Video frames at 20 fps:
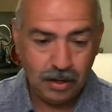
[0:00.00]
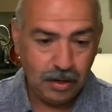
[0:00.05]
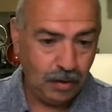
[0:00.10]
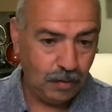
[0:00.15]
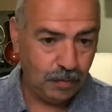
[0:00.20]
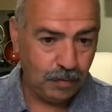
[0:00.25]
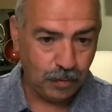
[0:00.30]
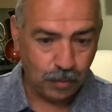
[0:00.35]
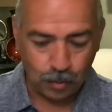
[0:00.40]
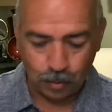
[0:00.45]

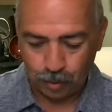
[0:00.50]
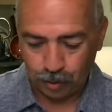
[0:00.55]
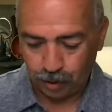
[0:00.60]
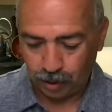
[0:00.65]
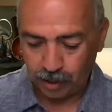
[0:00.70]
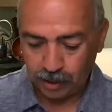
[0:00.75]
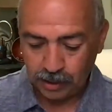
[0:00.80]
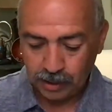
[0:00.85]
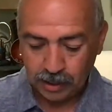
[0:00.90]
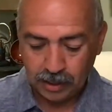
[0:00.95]

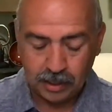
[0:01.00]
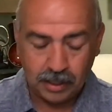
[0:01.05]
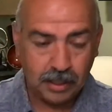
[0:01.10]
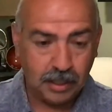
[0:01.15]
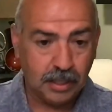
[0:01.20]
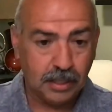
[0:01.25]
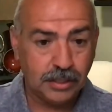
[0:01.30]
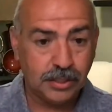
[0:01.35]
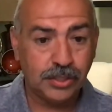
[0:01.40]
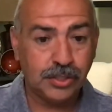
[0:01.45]
for
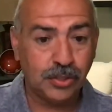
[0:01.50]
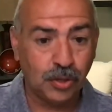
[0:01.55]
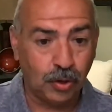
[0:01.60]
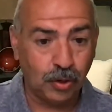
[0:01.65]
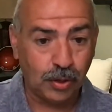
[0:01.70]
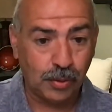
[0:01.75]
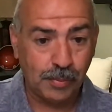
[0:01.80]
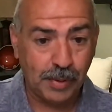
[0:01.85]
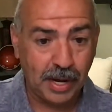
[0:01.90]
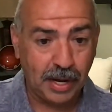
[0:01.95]

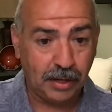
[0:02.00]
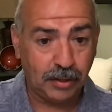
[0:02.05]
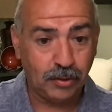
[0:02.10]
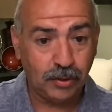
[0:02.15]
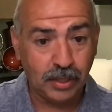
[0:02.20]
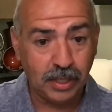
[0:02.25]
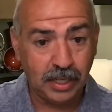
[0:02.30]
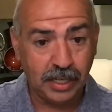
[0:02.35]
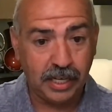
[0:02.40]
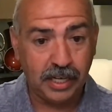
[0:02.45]
solar panel
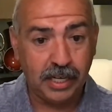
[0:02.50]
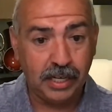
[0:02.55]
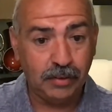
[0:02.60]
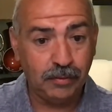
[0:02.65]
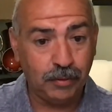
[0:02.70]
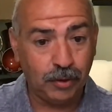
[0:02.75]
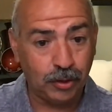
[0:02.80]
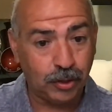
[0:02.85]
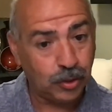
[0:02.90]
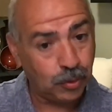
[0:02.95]
cleaning
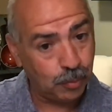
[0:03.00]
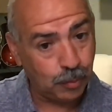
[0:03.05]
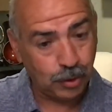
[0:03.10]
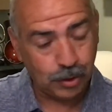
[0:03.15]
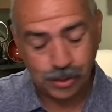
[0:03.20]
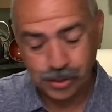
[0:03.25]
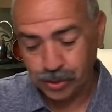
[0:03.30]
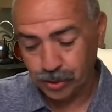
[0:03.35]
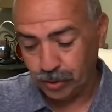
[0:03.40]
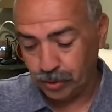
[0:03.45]
for
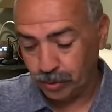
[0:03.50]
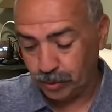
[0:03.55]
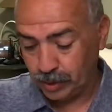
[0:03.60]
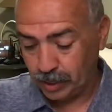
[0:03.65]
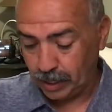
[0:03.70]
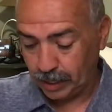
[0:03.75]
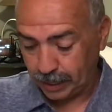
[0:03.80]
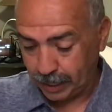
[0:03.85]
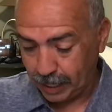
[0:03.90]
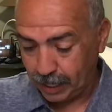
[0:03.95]
commercial
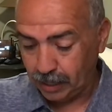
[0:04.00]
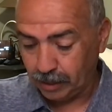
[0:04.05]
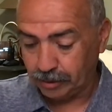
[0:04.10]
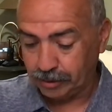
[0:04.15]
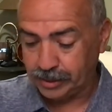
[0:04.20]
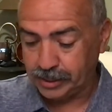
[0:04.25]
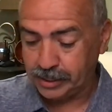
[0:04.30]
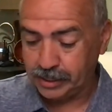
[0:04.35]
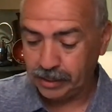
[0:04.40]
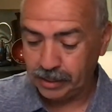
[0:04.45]

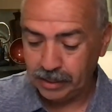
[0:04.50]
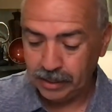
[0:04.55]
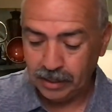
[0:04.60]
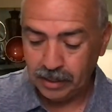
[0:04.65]
accounts.